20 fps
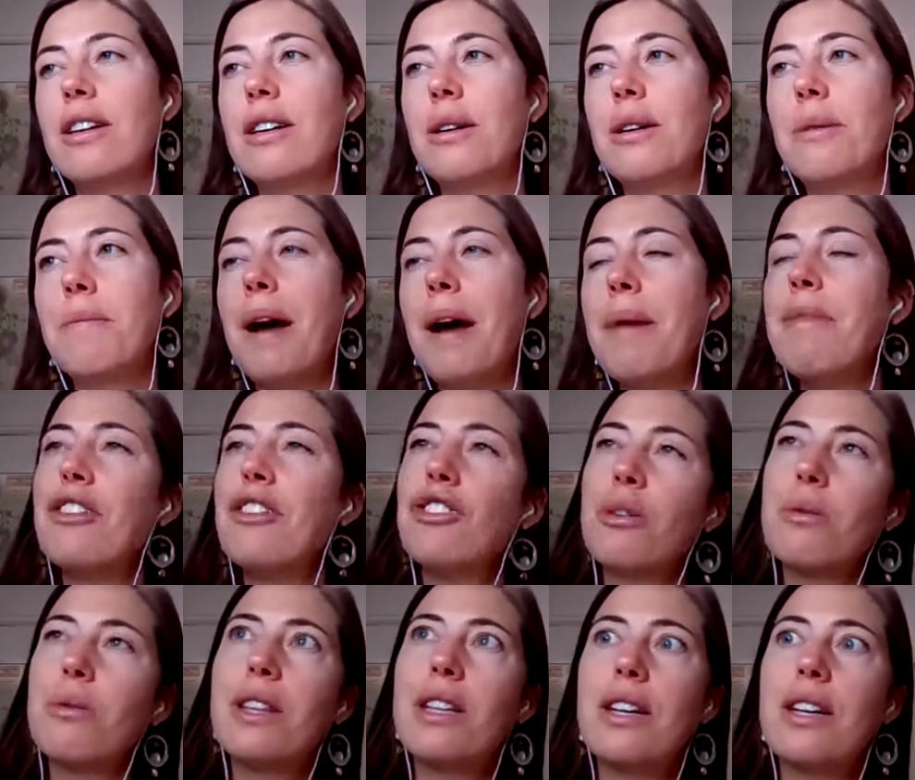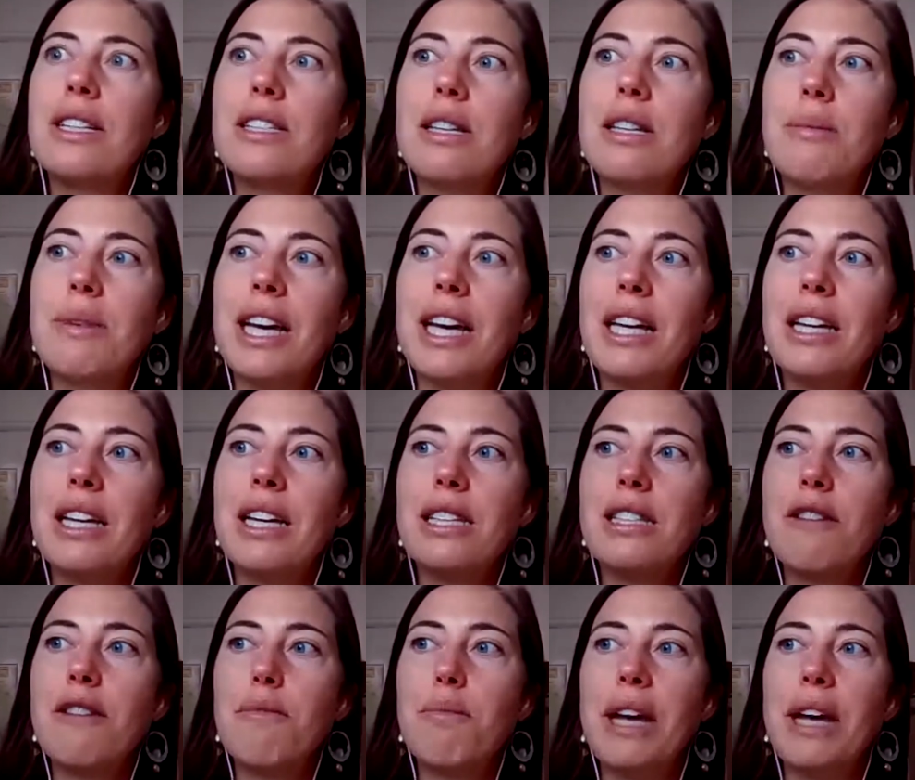Um, I'm not sure what the glycemic
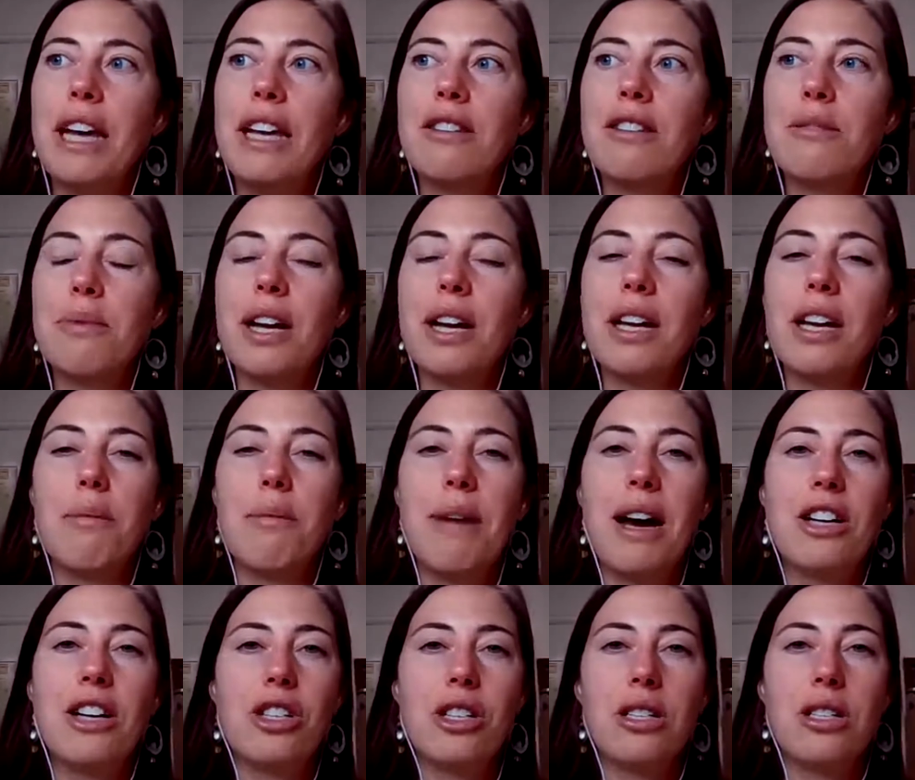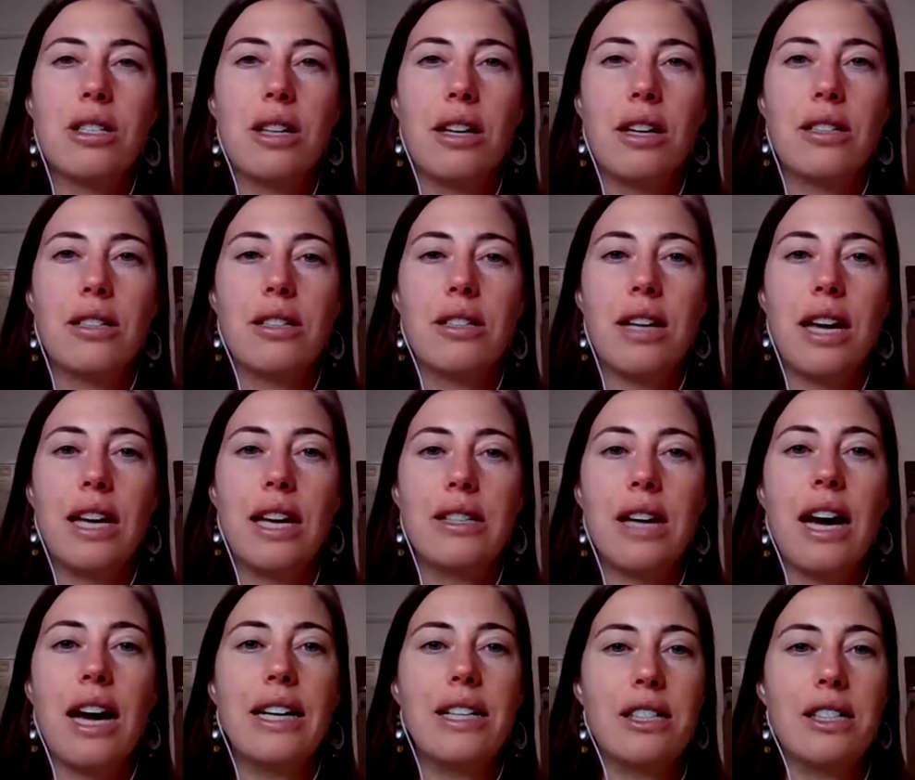index of beans, but I can imagine it's not as,
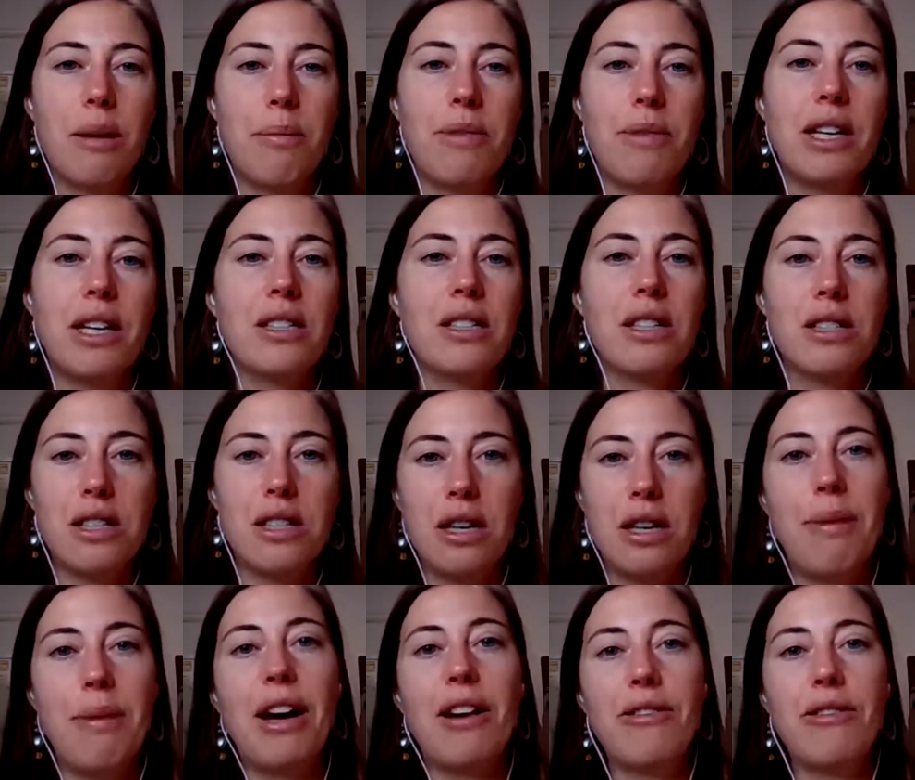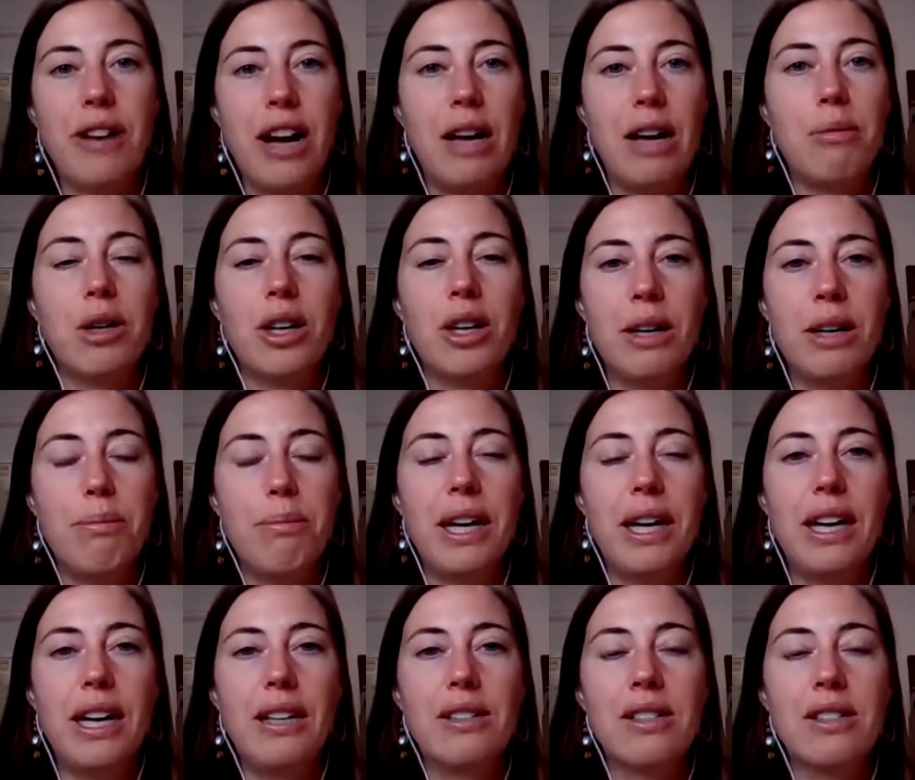as high as some things because of the amount of fiber in
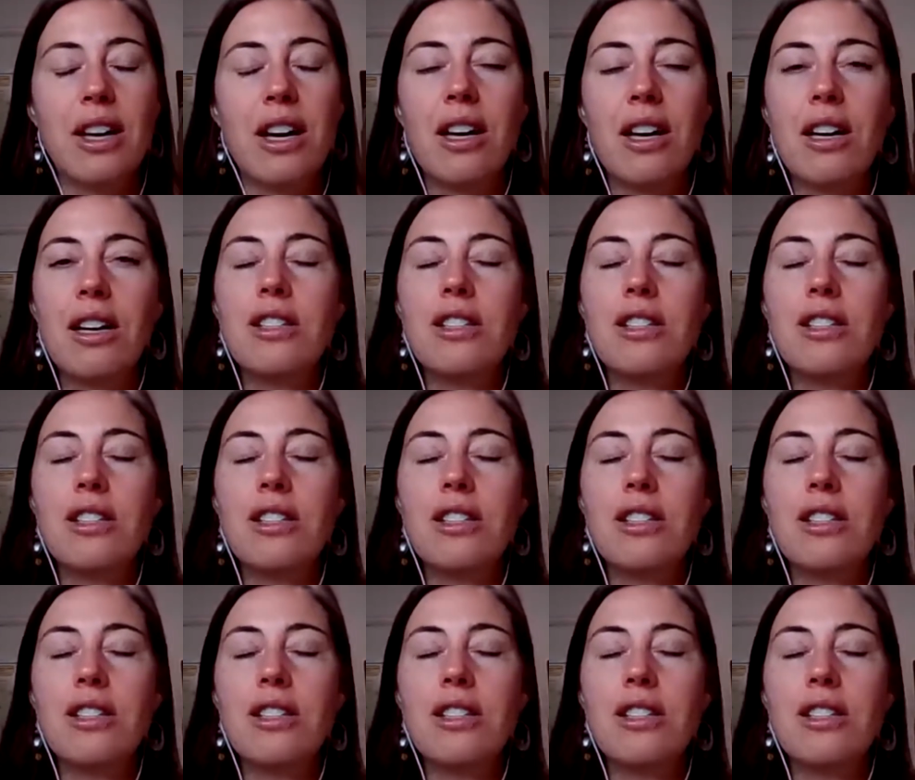beans.